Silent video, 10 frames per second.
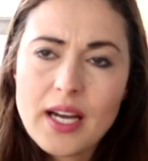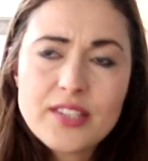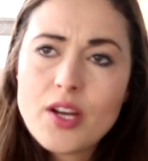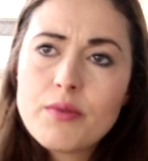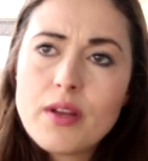I
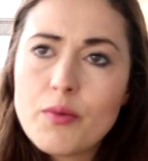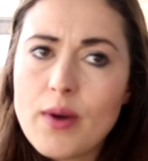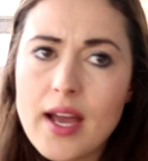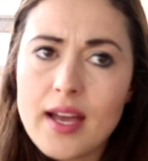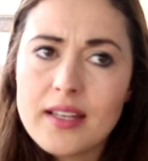don't know
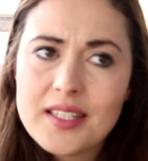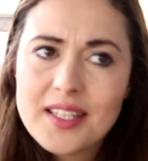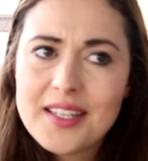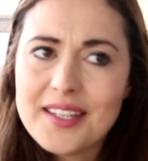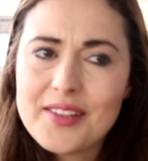where
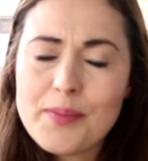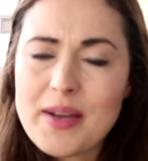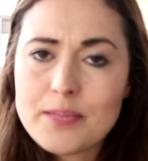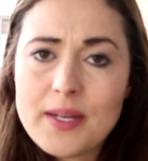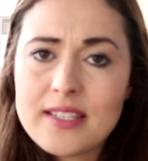the
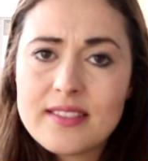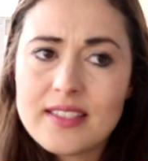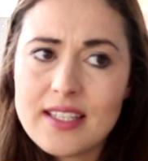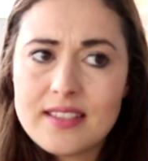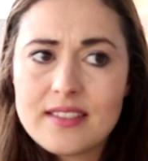best
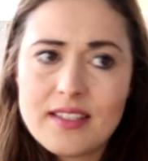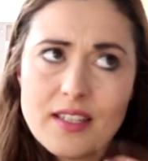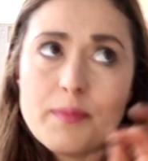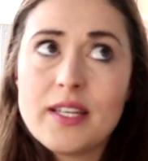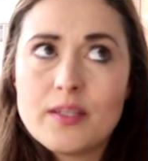place is going
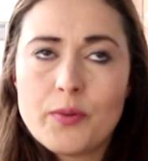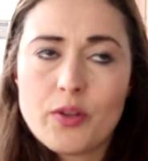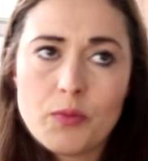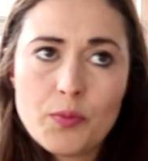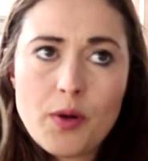to be to put
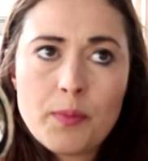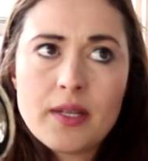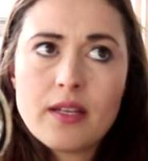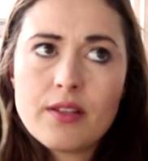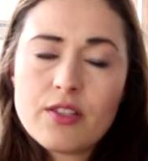them up.
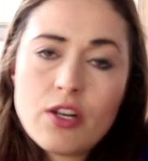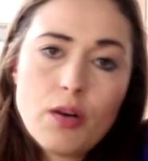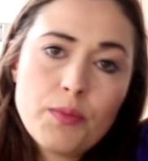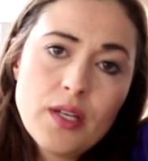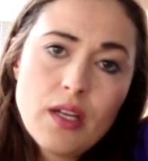Probably at the
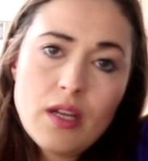top